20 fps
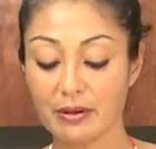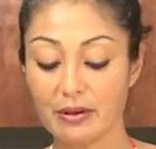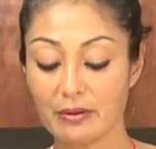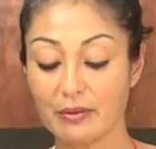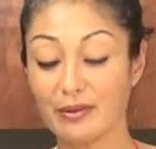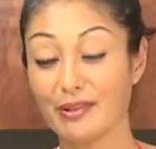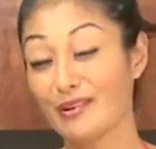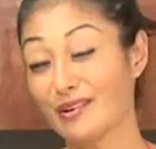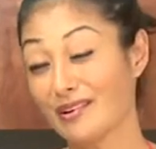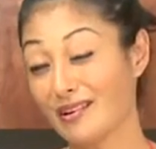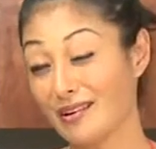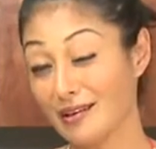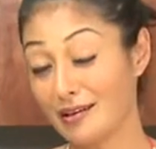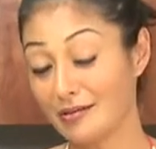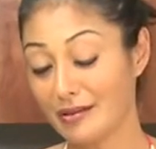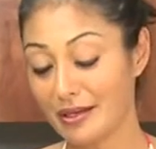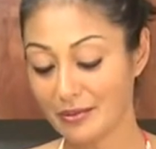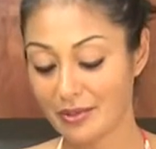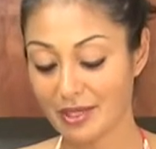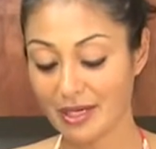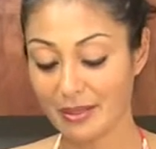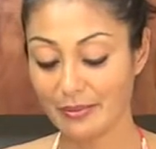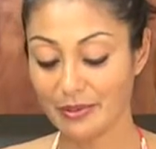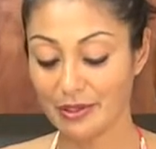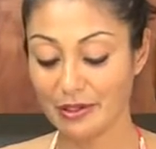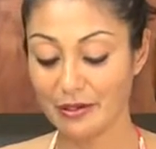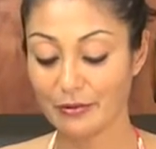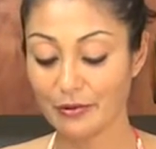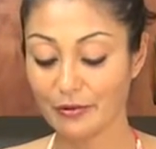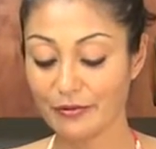Well, they already got a great shape.
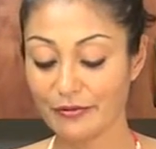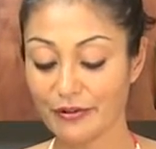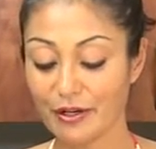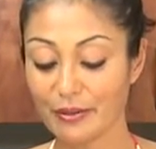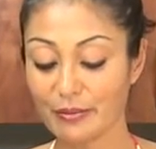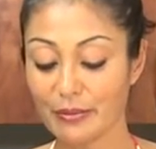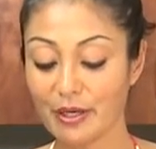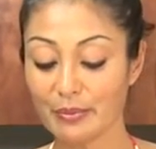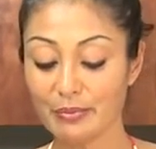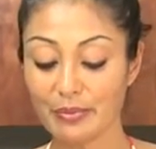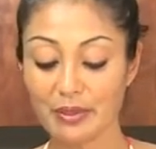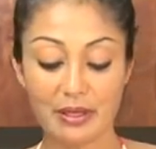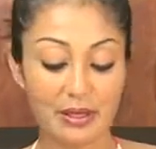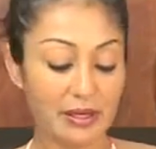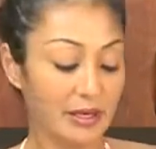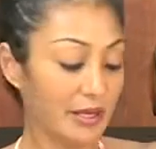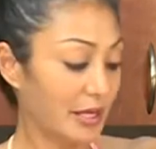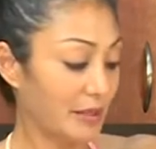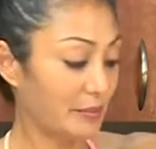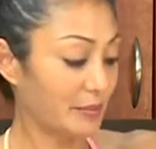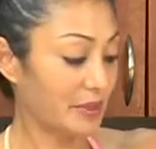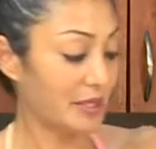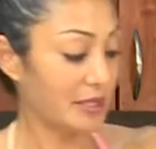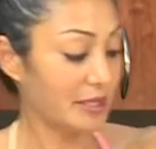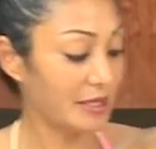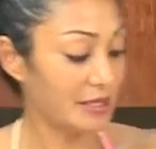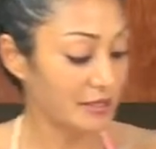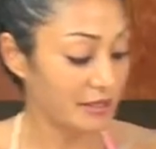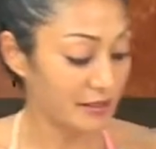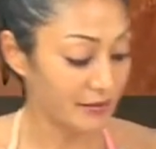They will firm up and be
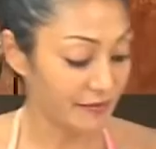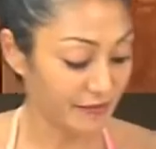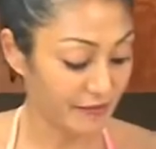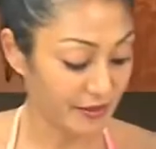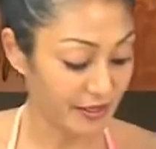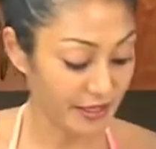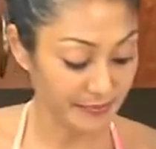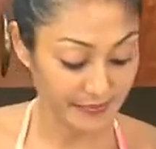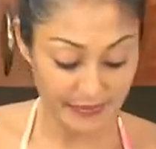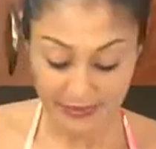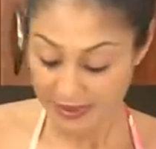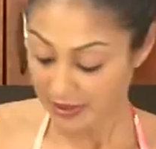easy to fry.